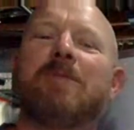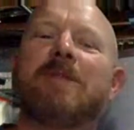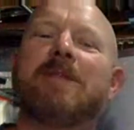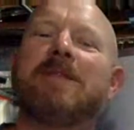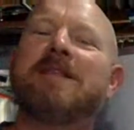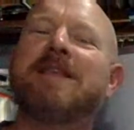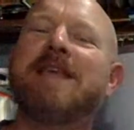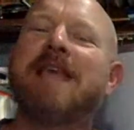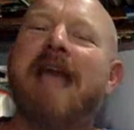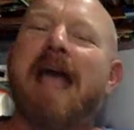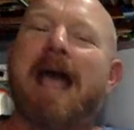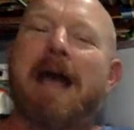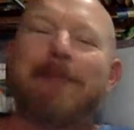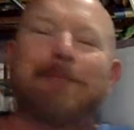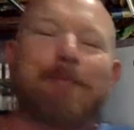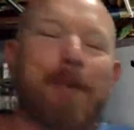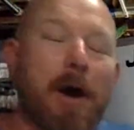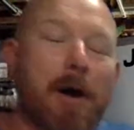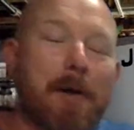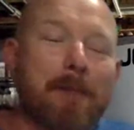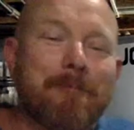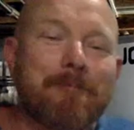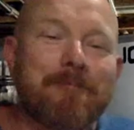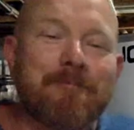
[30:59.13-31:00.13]
Yeah,
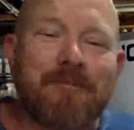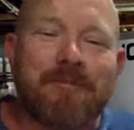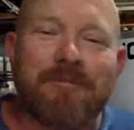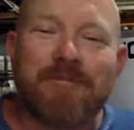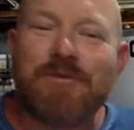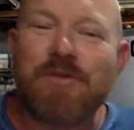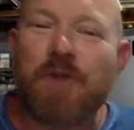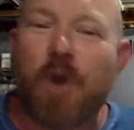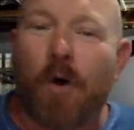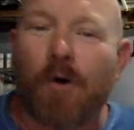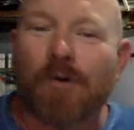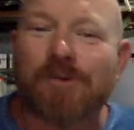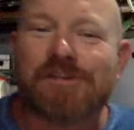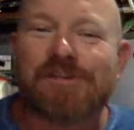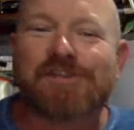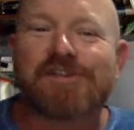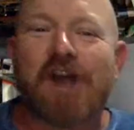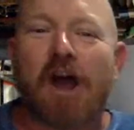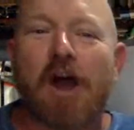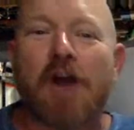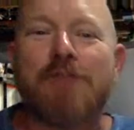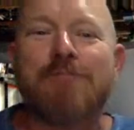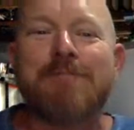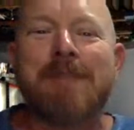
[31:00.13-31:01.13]
but not
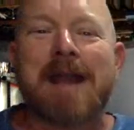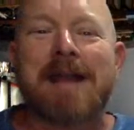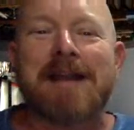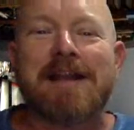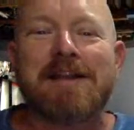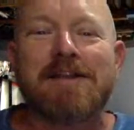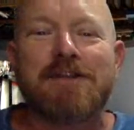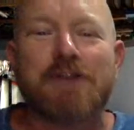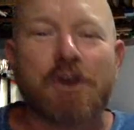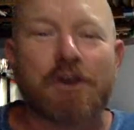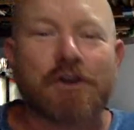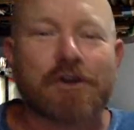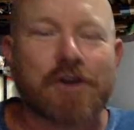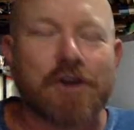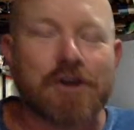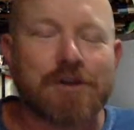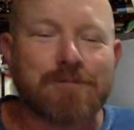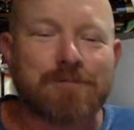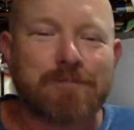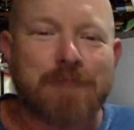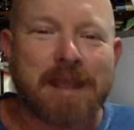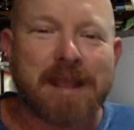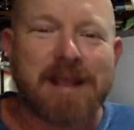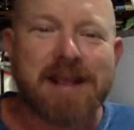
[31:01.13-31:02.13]
so many that could
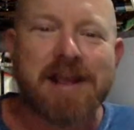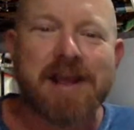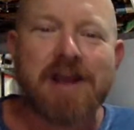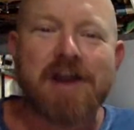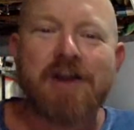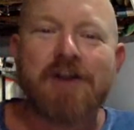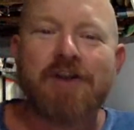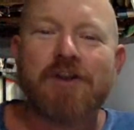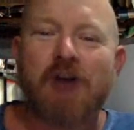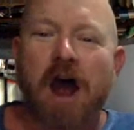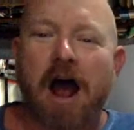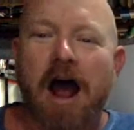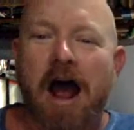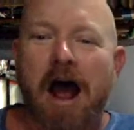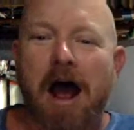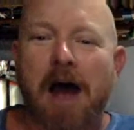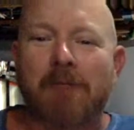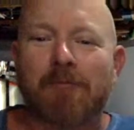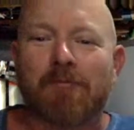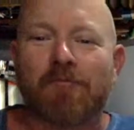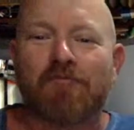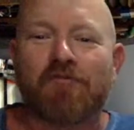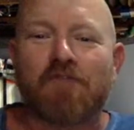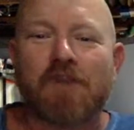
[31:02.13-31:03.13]
be
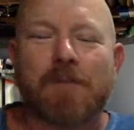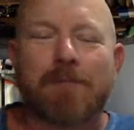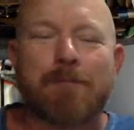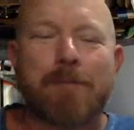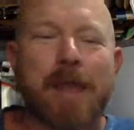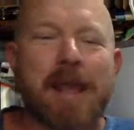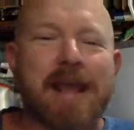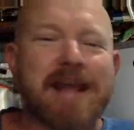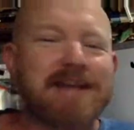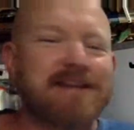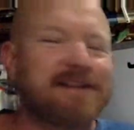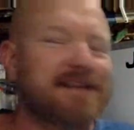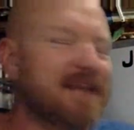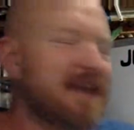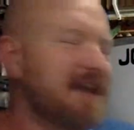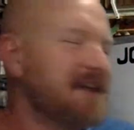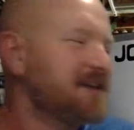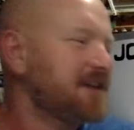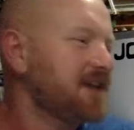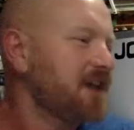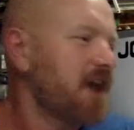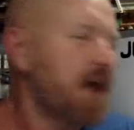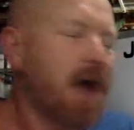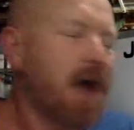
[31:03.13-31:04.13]
repeated